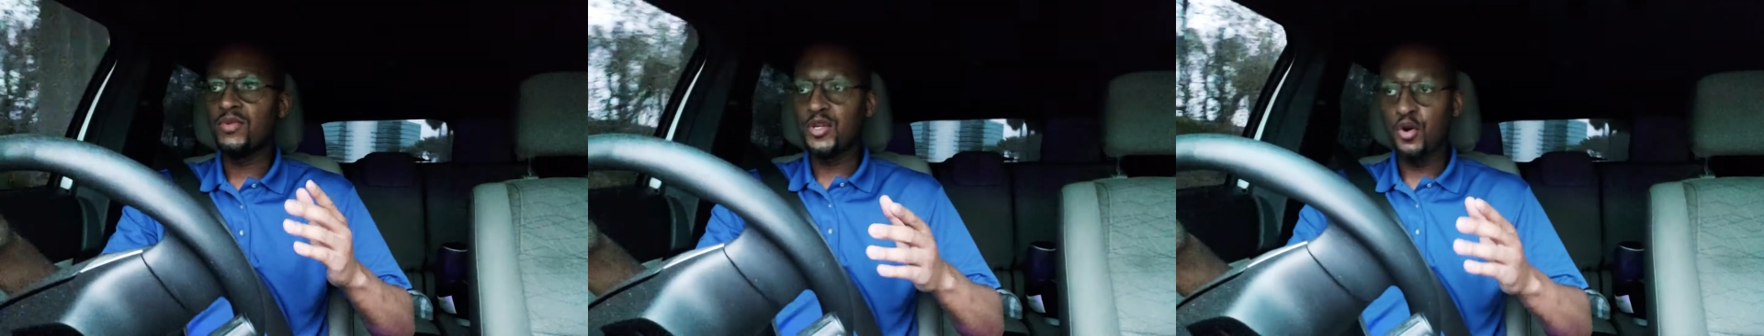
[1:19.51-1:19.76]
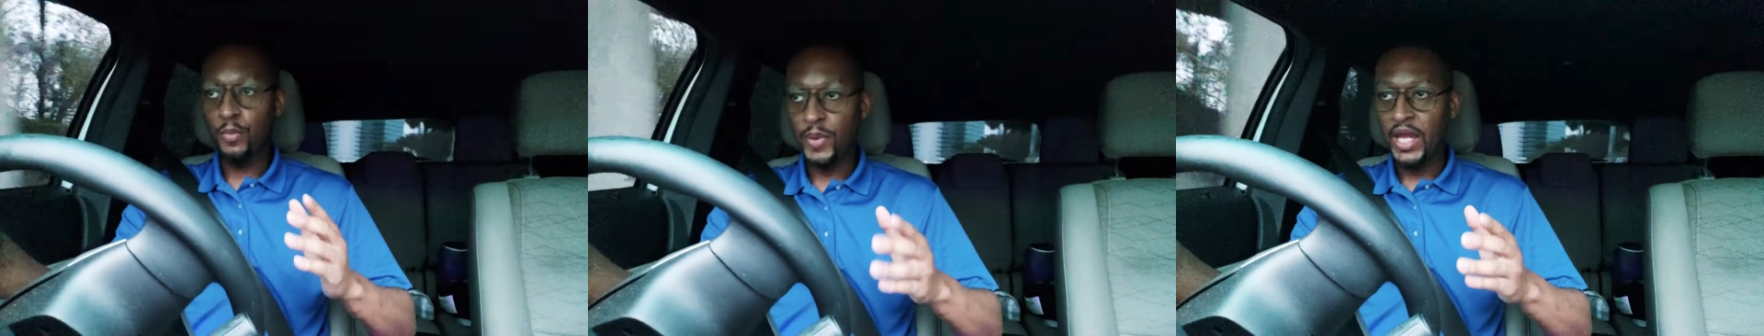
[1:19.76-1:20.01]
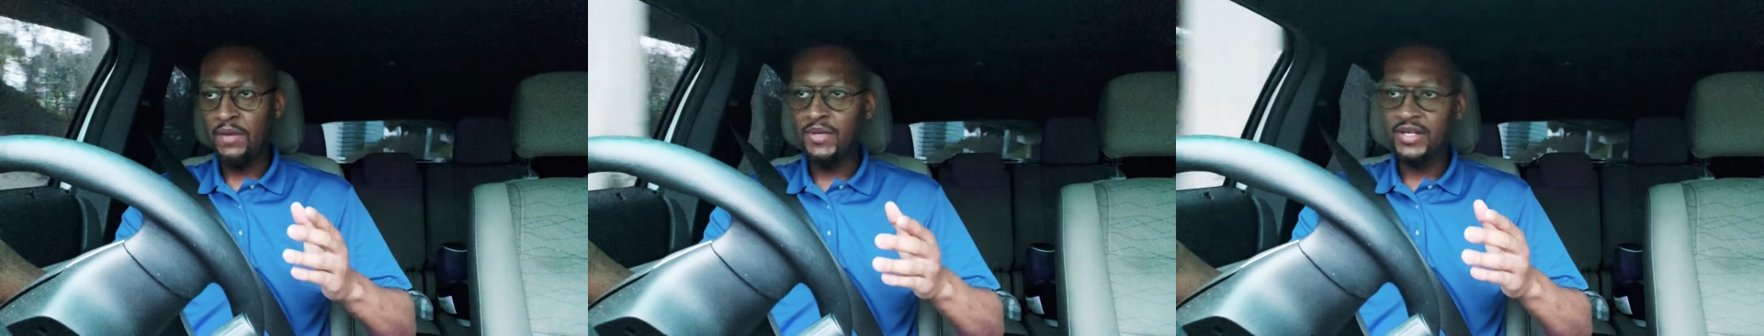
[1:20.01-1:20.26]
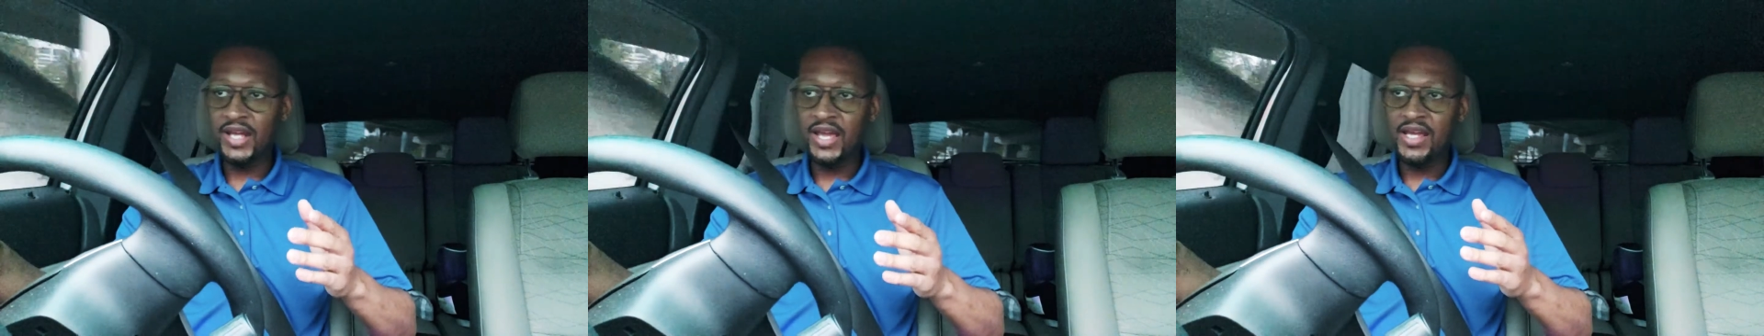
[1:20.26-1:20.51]
your
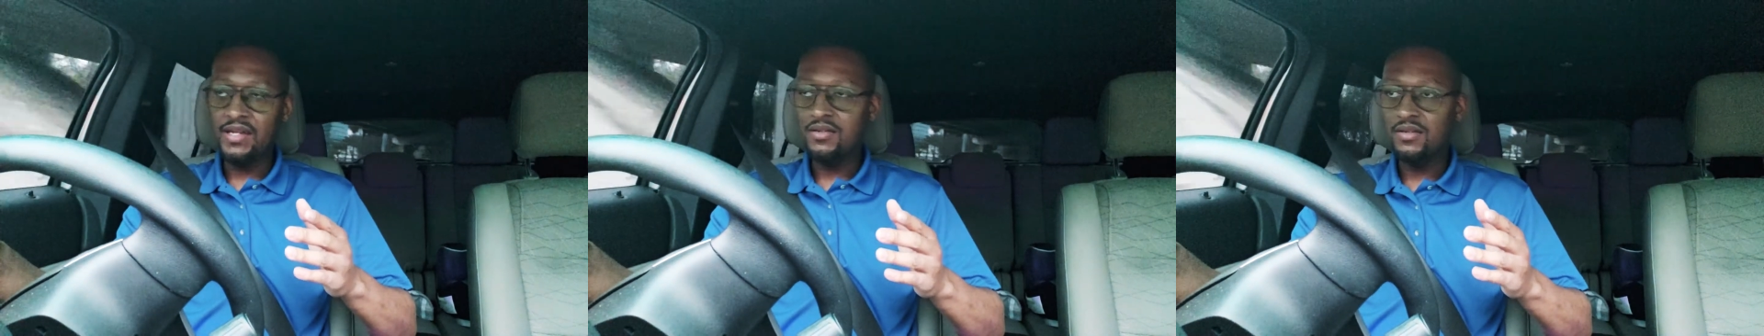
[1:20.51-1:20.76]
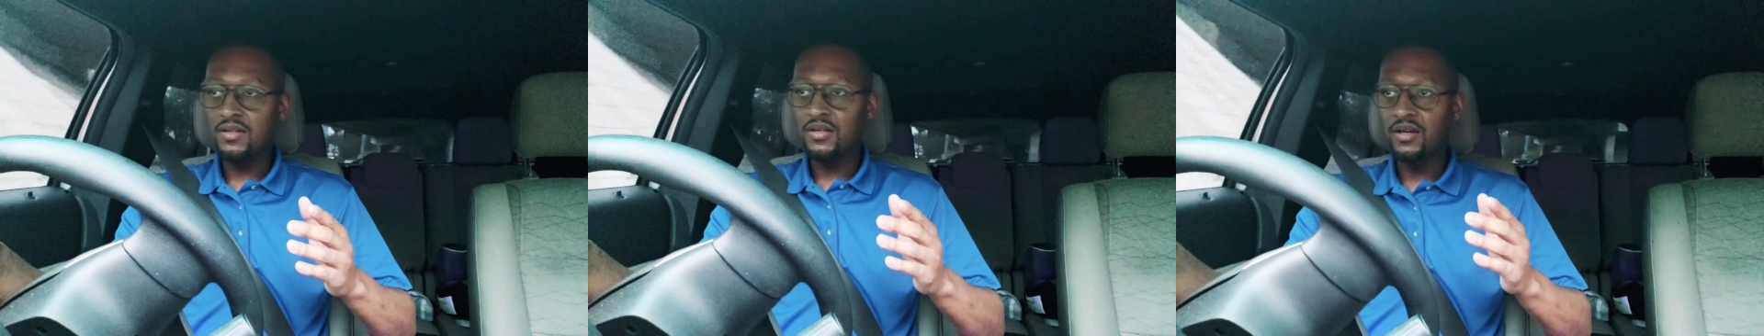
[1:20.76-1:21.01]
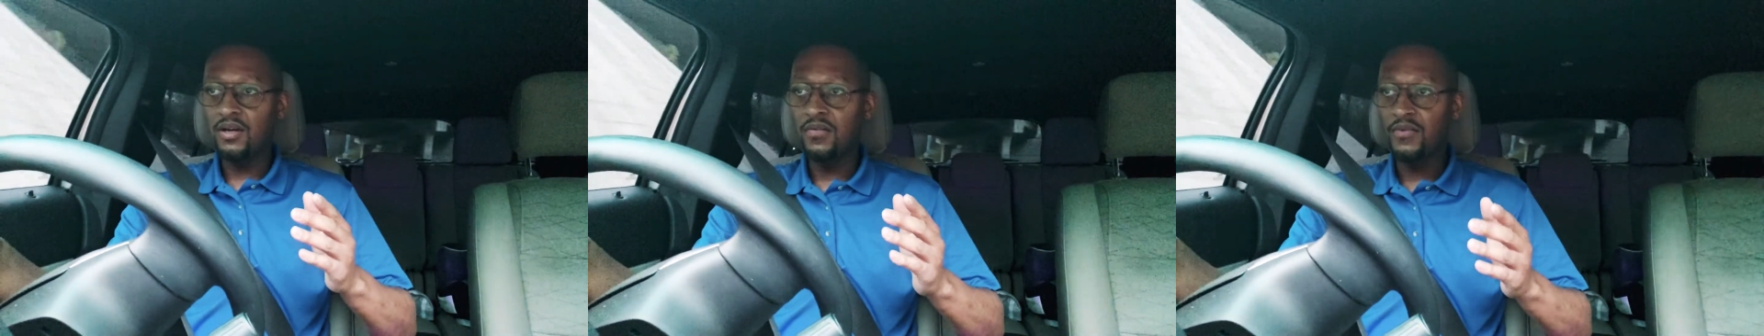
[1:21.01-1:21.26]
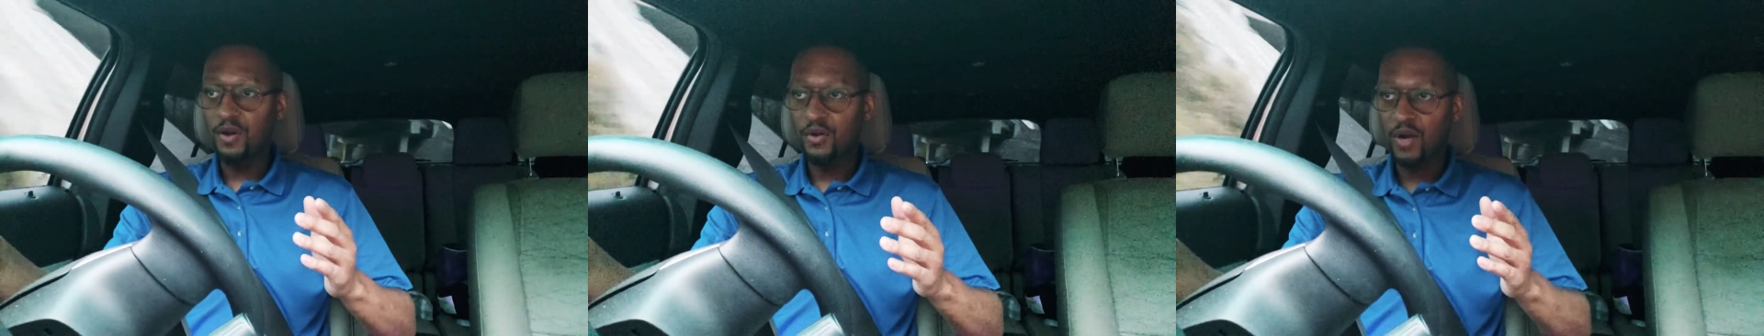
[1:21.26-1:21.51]
payment date
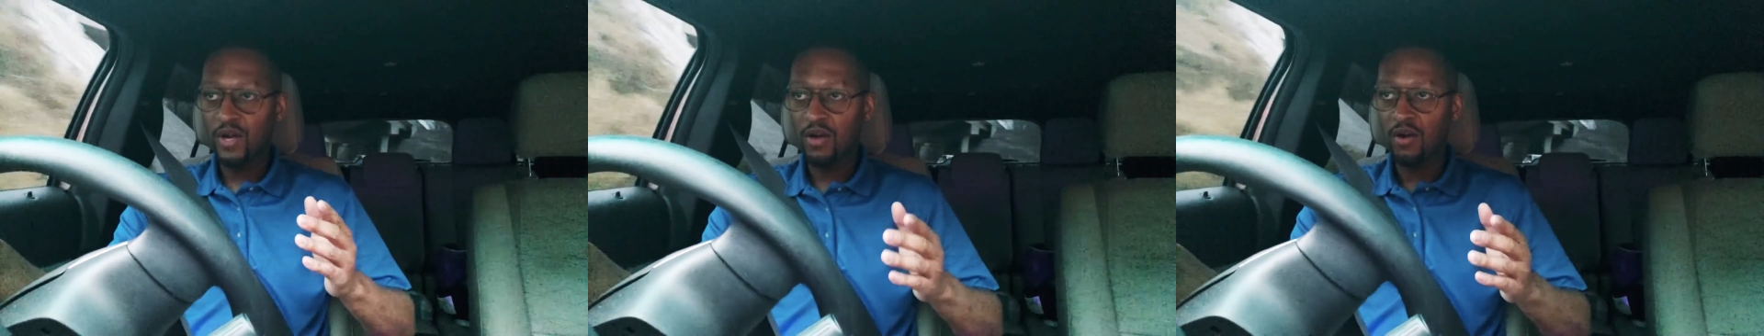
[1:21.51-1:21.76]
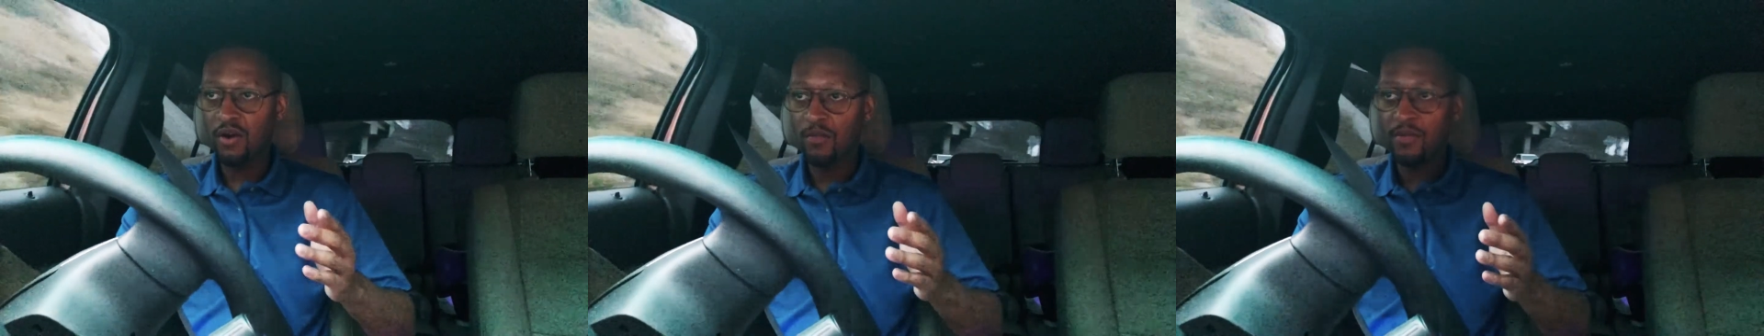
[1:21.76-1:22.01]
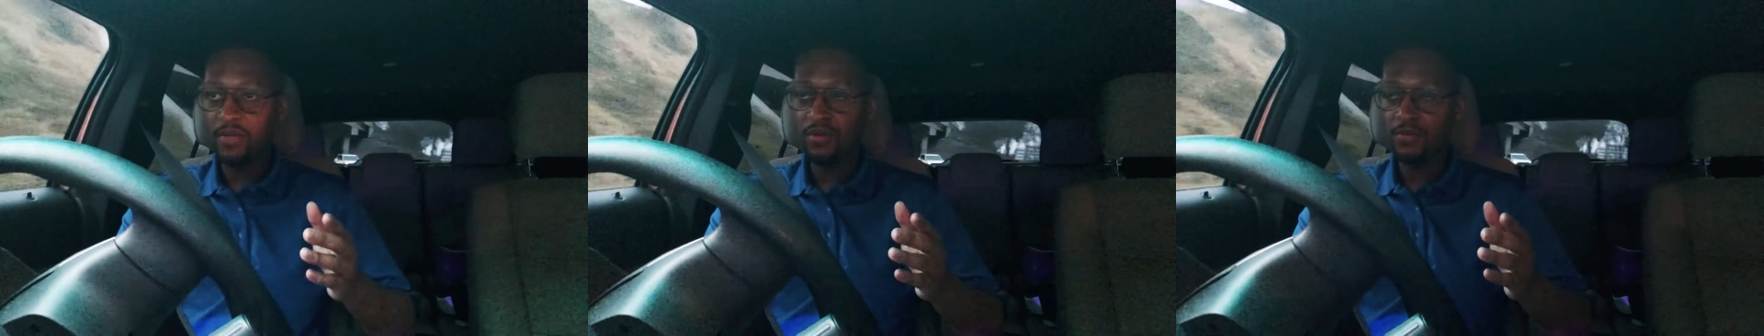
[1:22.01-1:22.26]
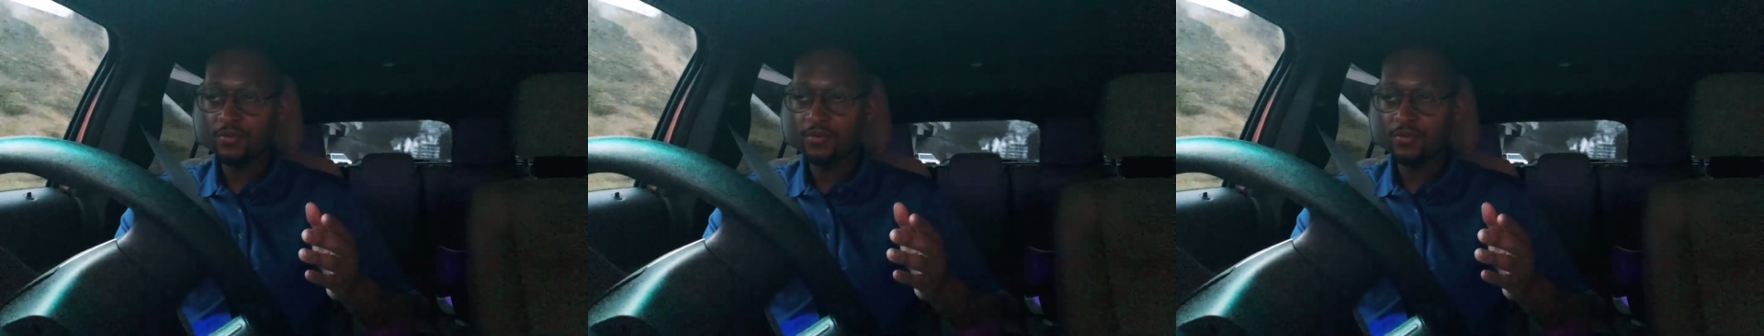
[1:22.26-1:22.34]
of your credit card bill,